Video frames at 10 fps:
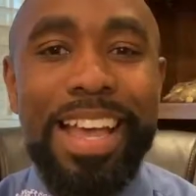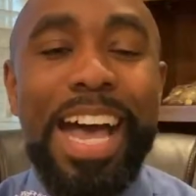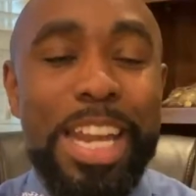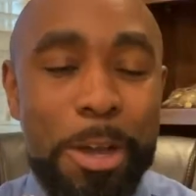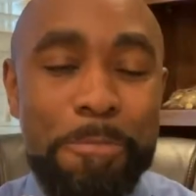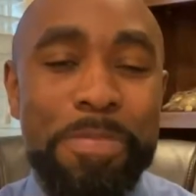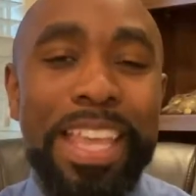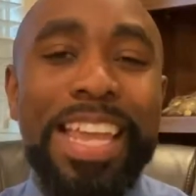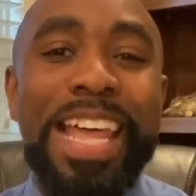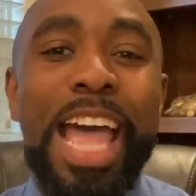I know,
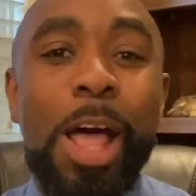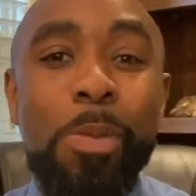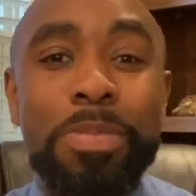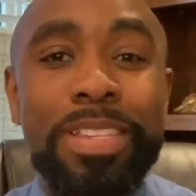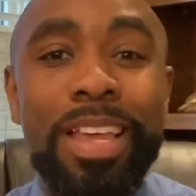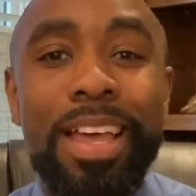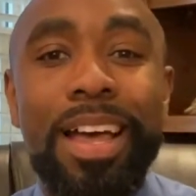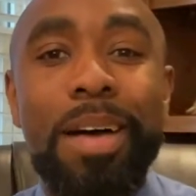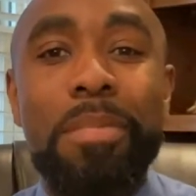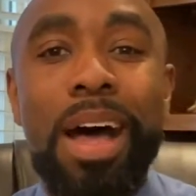it helps
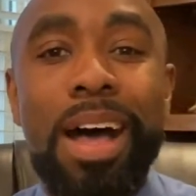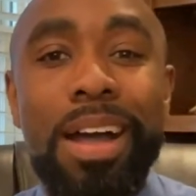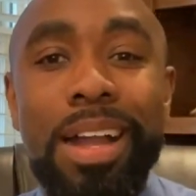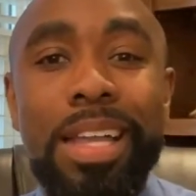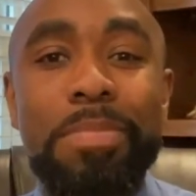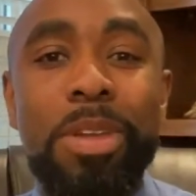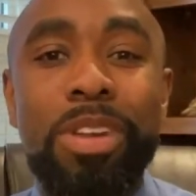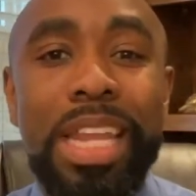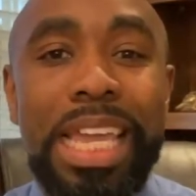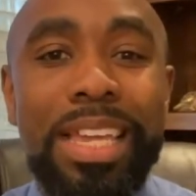our
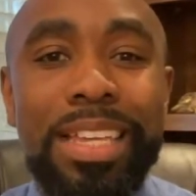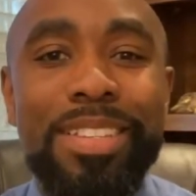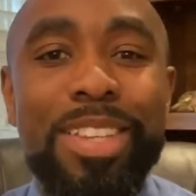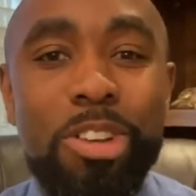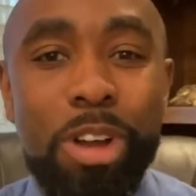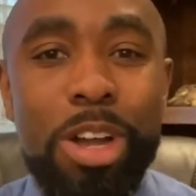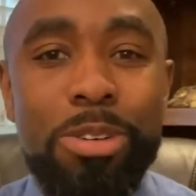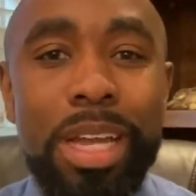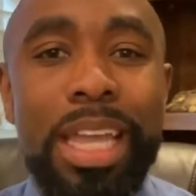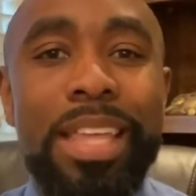community to
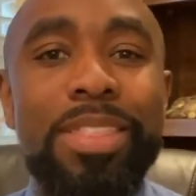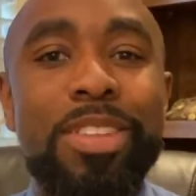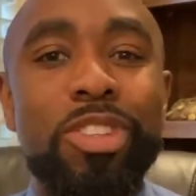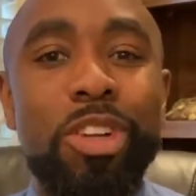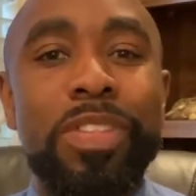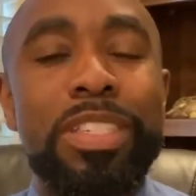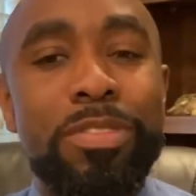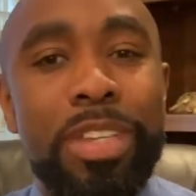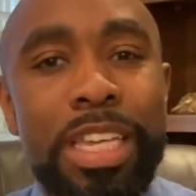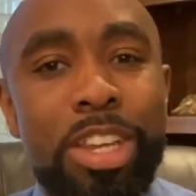grow in the service
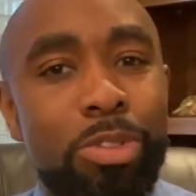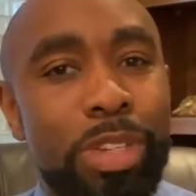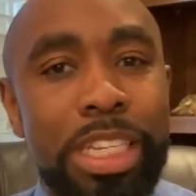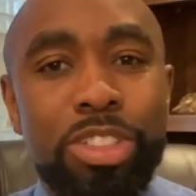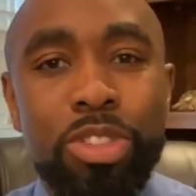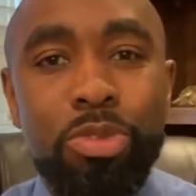of, really just